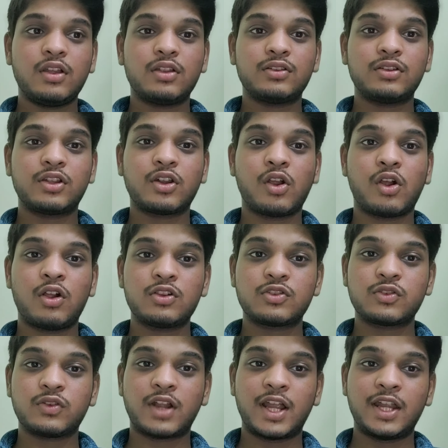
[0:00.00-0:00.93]
There are
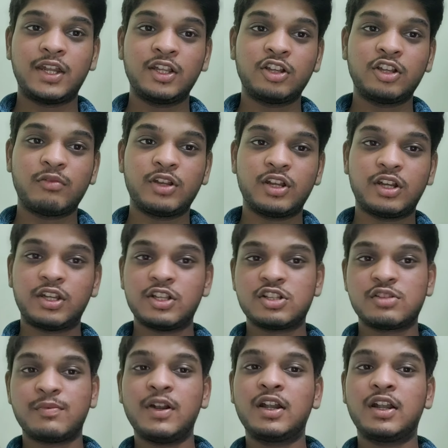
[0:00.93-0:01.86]
also writing communities
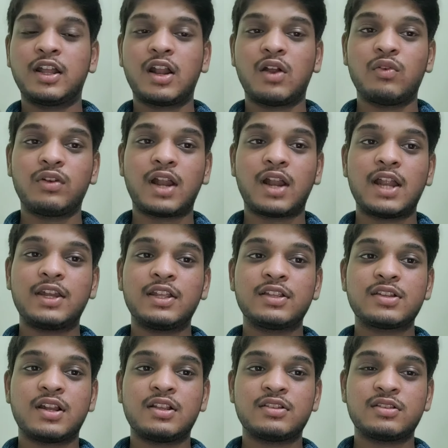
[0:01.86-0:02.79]
built around writing
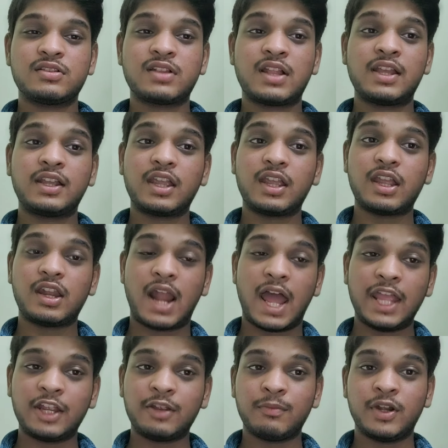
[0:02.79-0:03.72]
challenges like
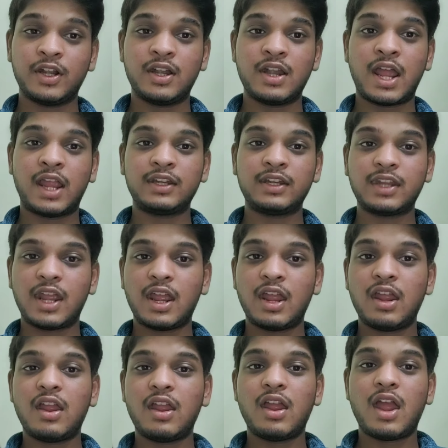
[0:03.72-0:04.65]
Nike Midnight
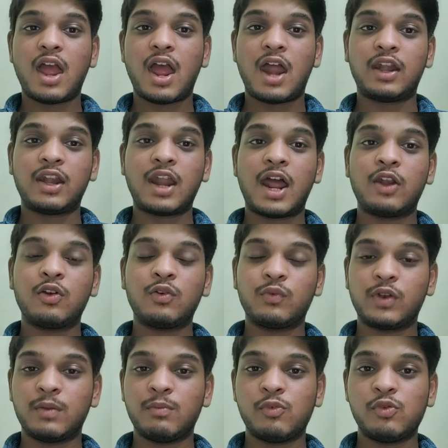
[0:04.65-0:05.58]
and Nano
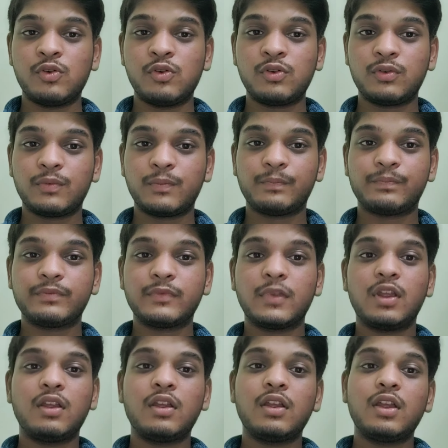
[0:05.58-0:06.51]
Vrimo.
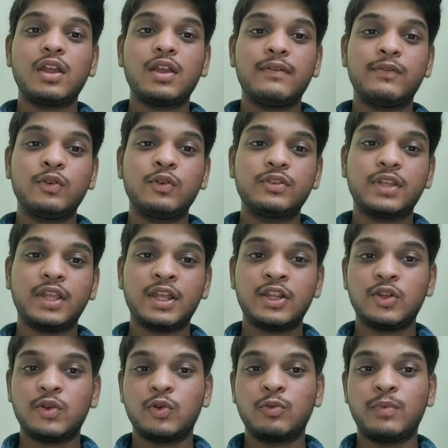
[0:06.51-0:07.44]
If you
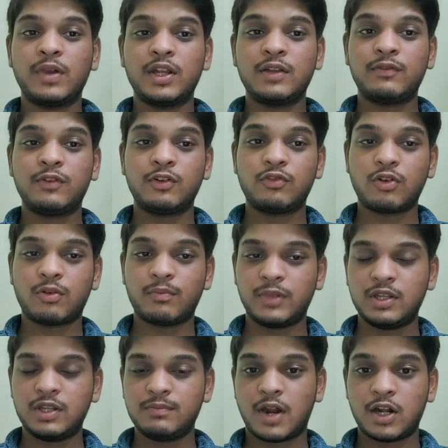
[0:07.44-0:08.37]
think you do benefit from
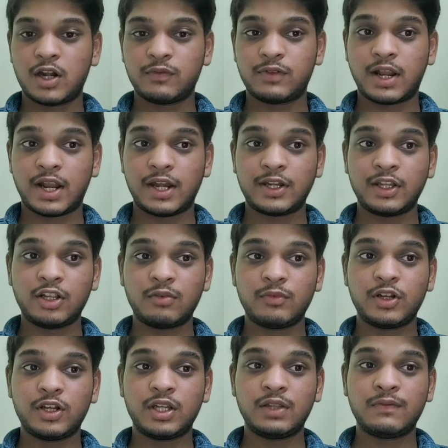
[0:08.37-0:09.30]
being part of a writing
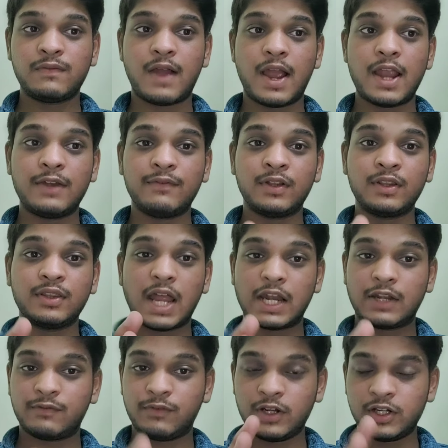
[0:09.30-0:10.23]
community, find one
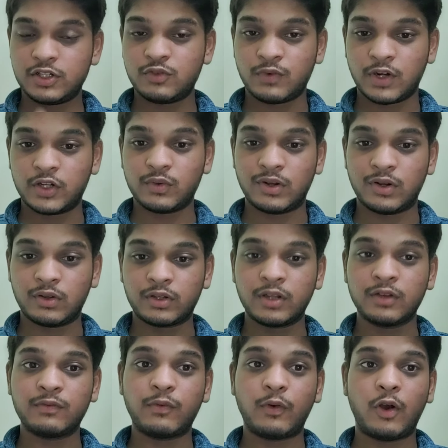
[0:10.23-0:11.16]
that fits what you are
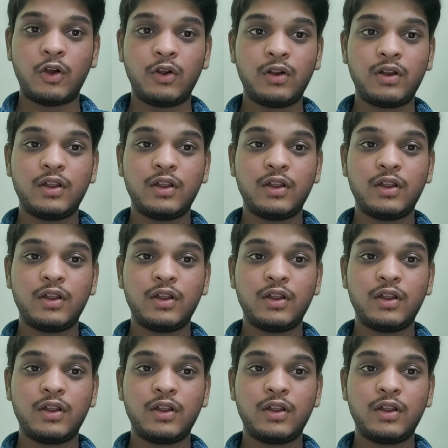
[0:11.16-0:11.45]
looking for.